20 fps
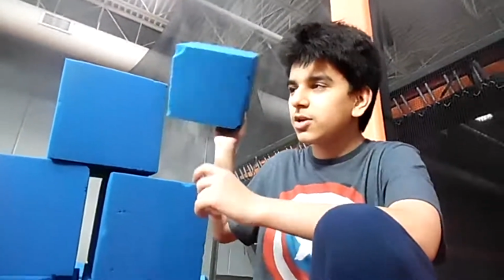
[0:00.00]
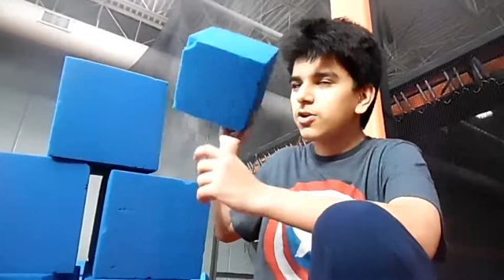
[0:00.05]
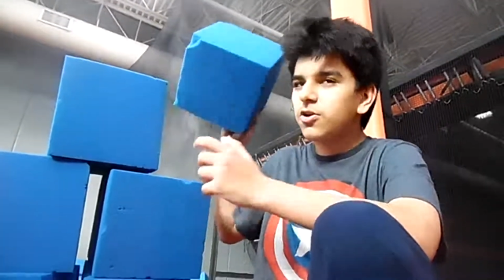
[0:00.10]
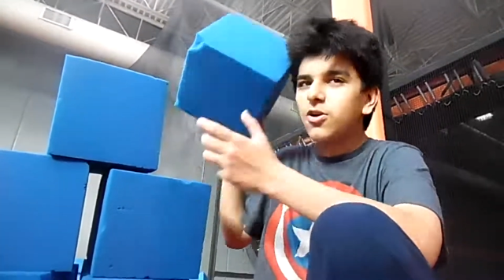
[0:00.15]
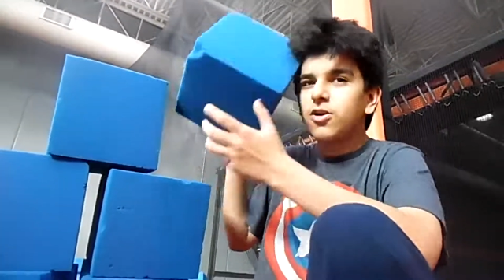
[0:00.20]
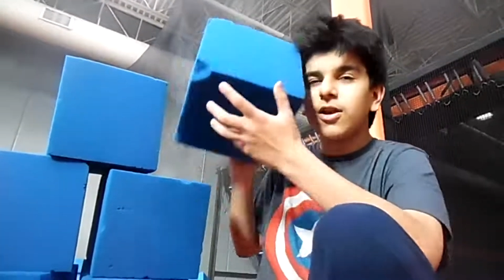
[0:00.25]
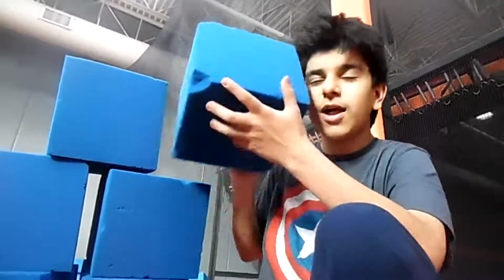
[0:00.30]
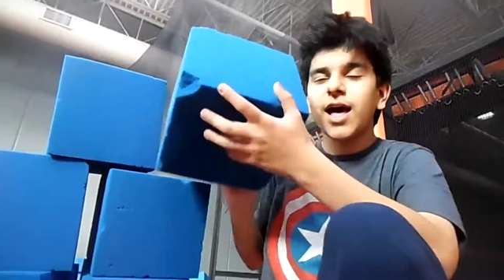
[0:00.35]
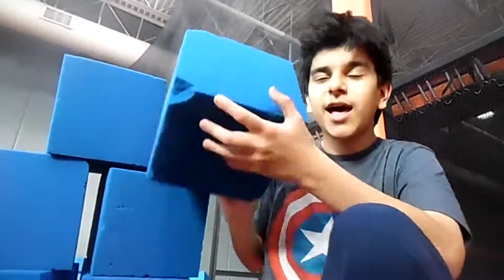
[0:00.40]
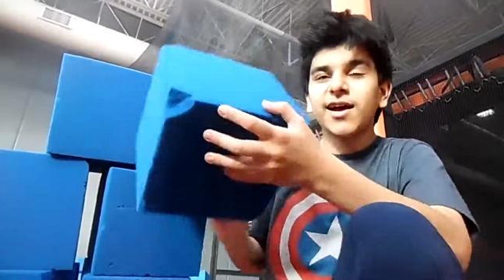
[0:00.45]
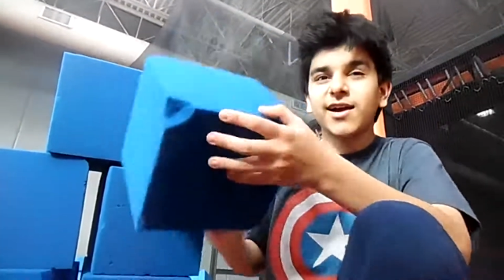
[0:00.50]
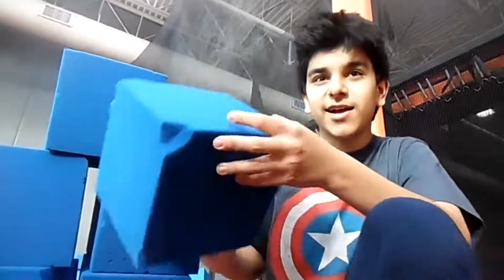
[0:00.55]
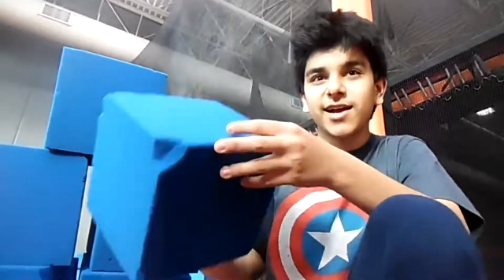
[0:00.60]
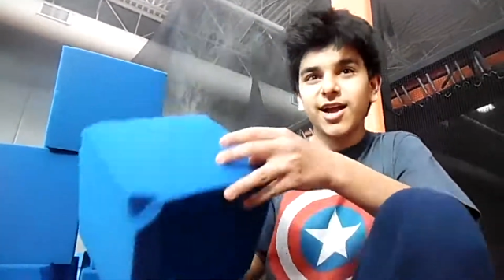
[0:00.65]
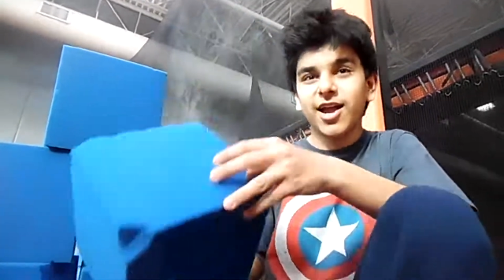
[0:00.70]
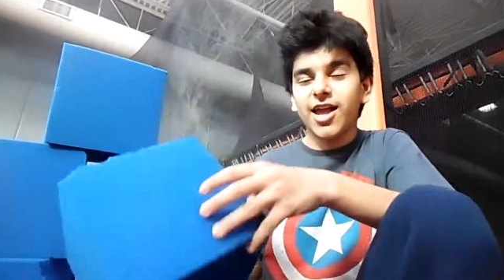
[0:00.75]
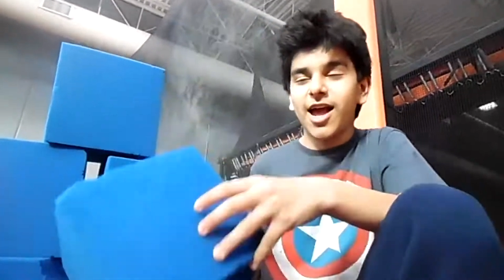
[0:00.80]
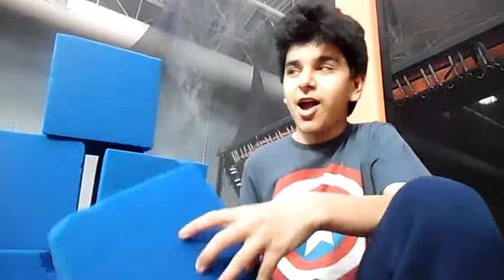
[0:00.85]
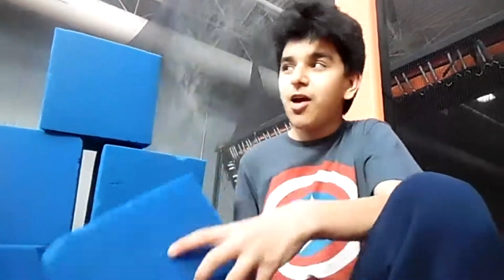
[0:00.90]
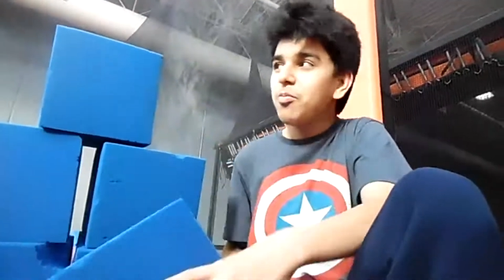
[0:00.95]
Sherlock,
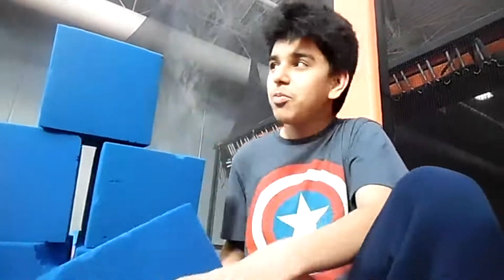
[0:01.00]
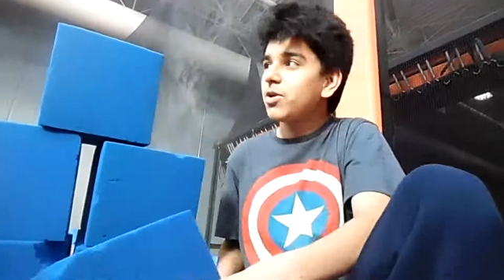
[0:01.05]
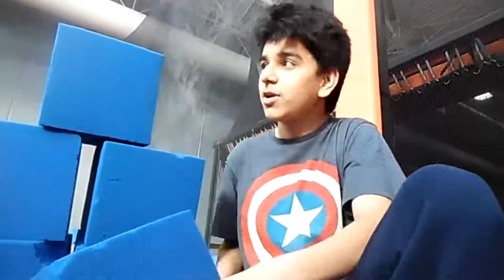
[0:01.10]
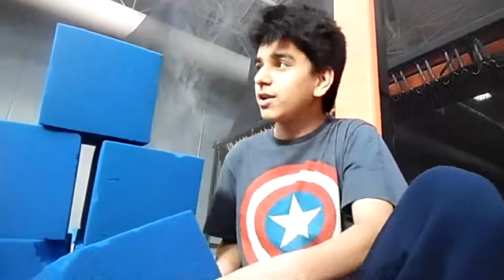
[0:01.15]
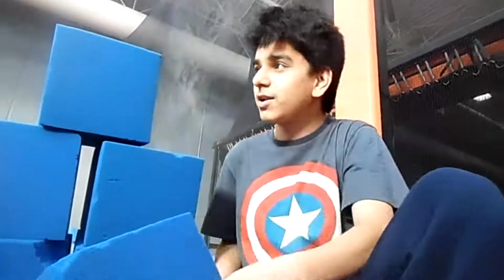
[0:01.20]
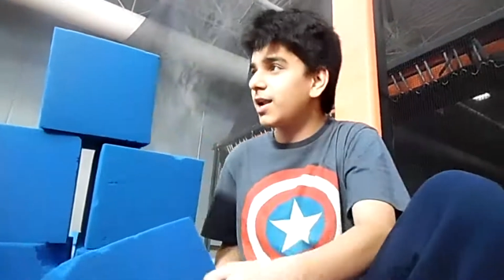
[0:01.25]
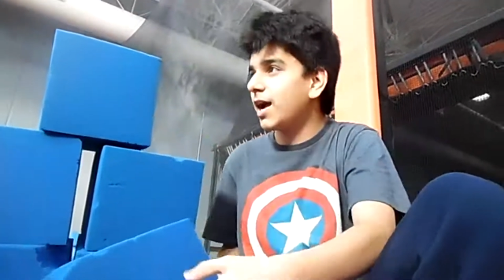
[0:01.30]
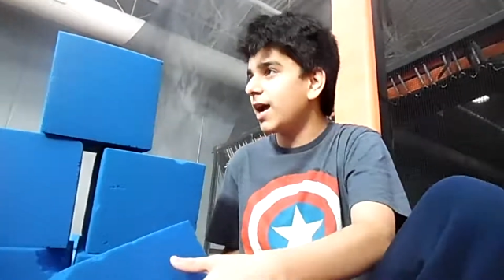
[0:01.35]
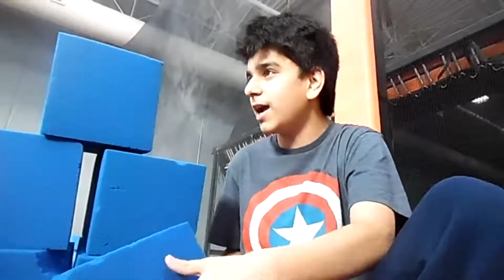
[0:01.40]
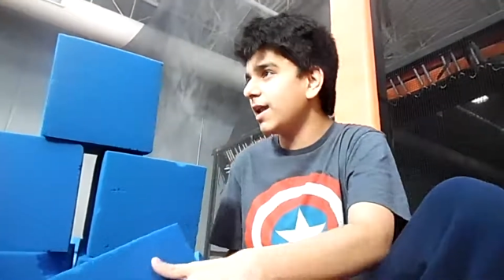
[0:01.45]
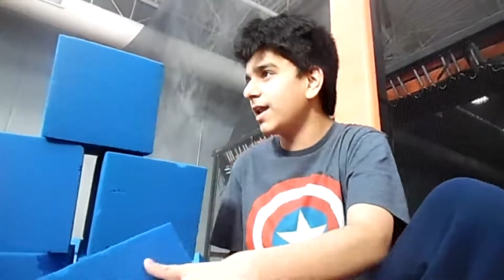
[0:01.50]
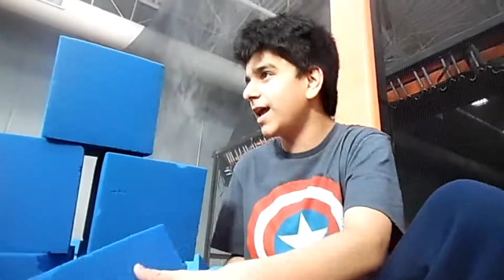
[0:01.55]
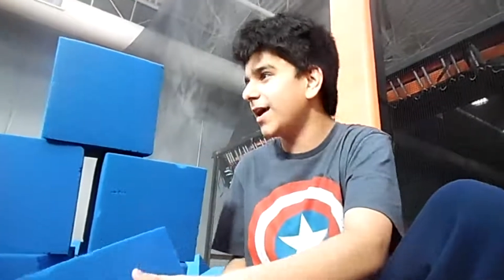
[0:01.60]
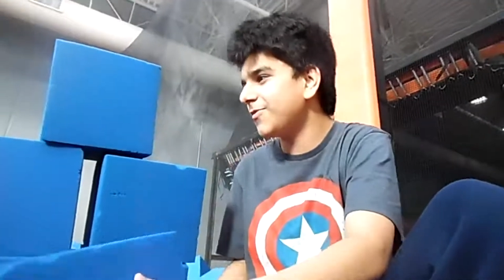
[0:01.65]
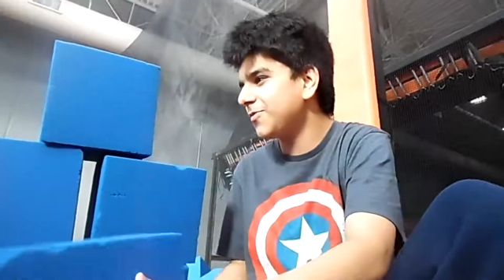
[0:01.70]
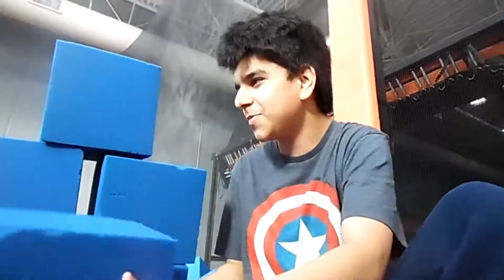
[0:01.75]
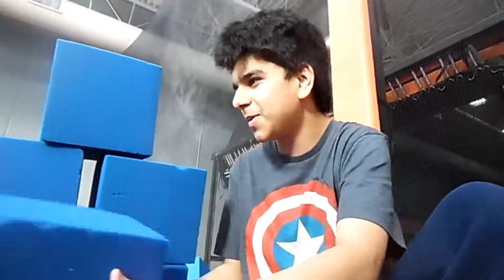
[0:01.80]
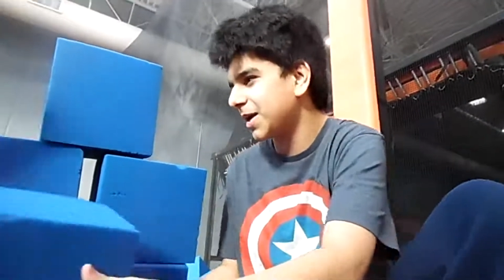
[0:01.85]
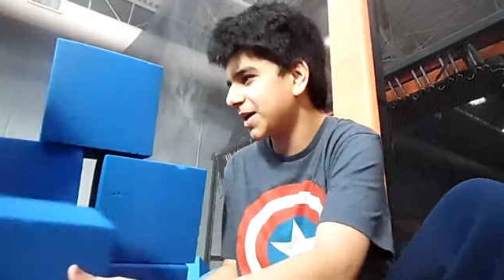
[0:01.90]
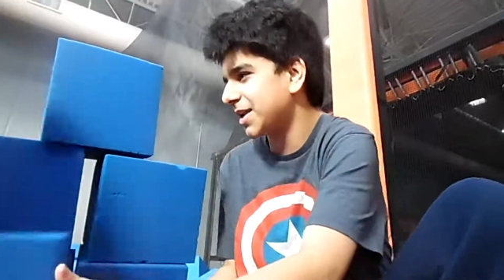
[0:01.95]
Albert Einstein,
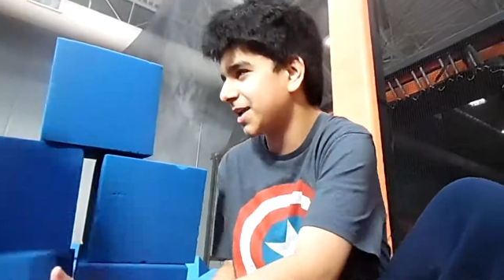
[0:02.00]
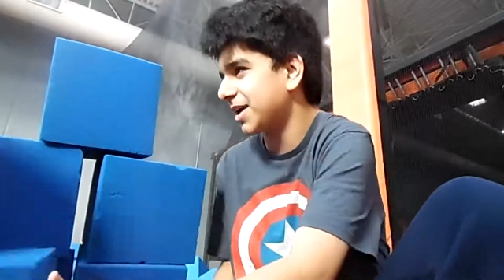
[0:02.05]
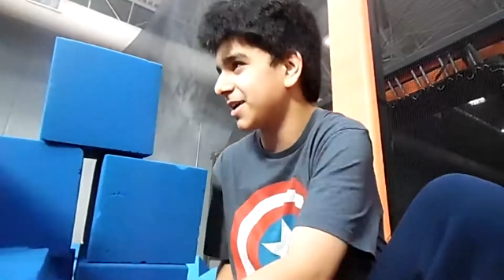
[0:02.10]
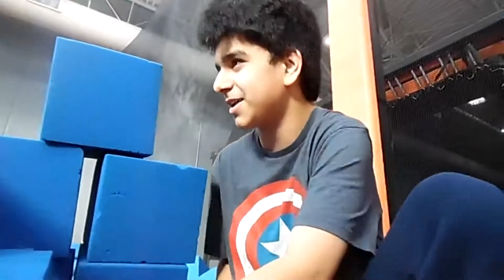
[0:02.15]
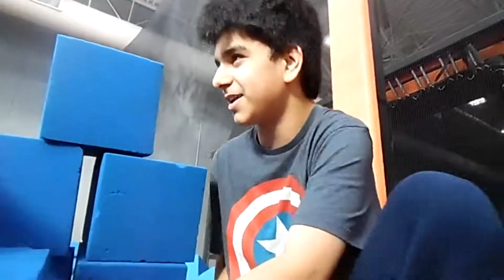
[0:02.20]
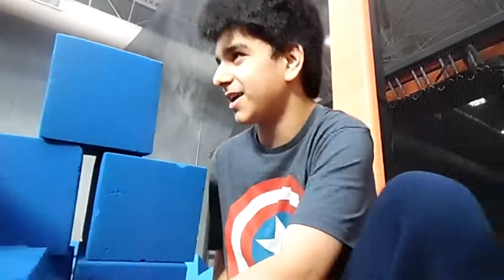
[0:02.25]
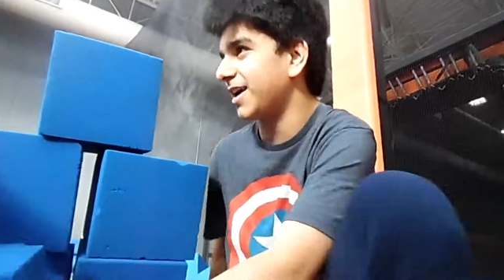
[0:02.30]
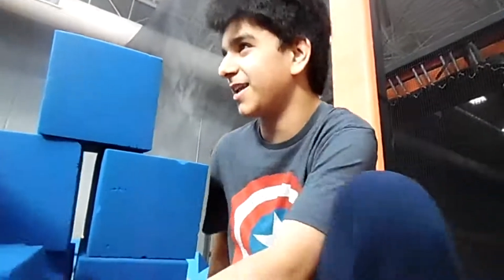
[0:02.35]
everybody does